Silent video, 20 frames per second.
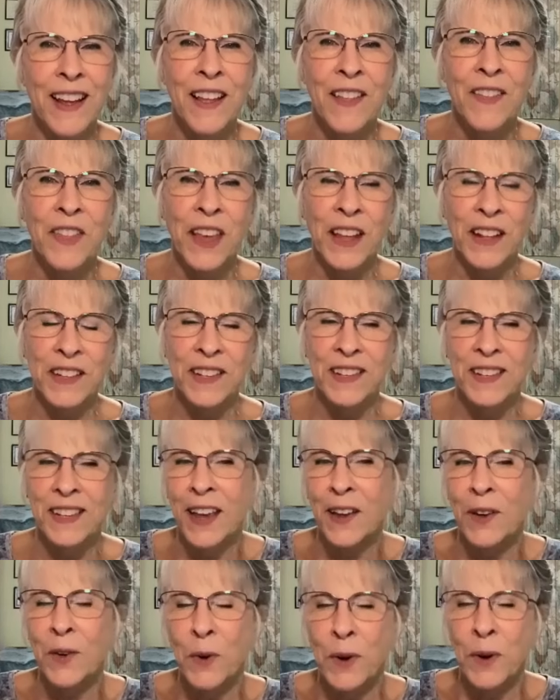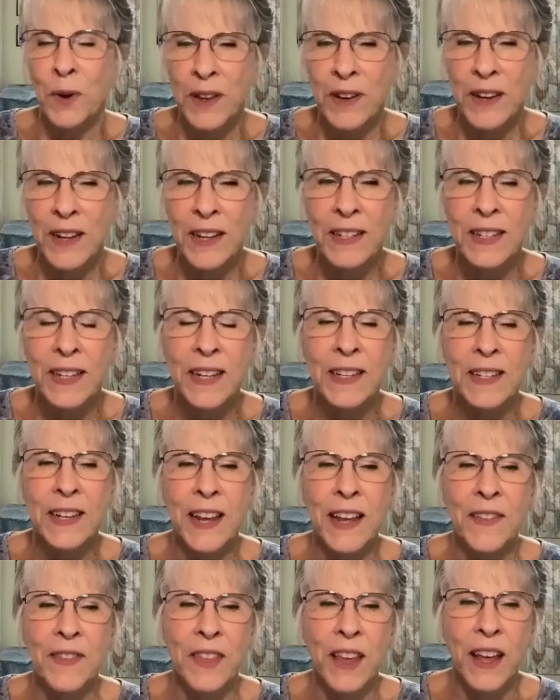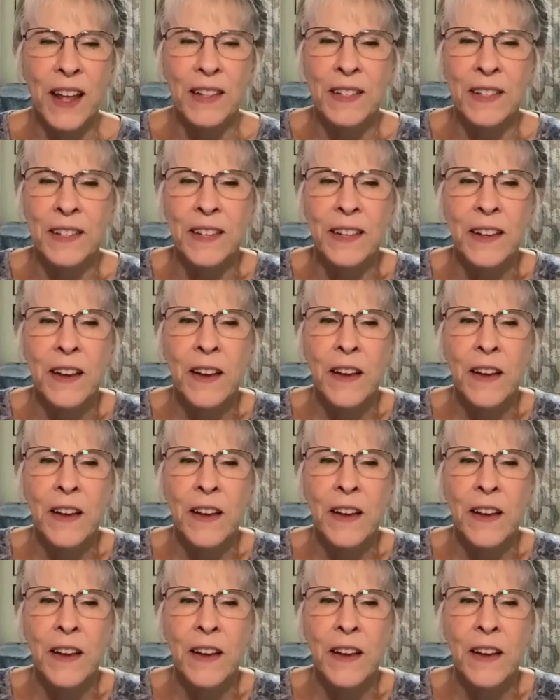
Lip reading: that's psychokinesis, and that's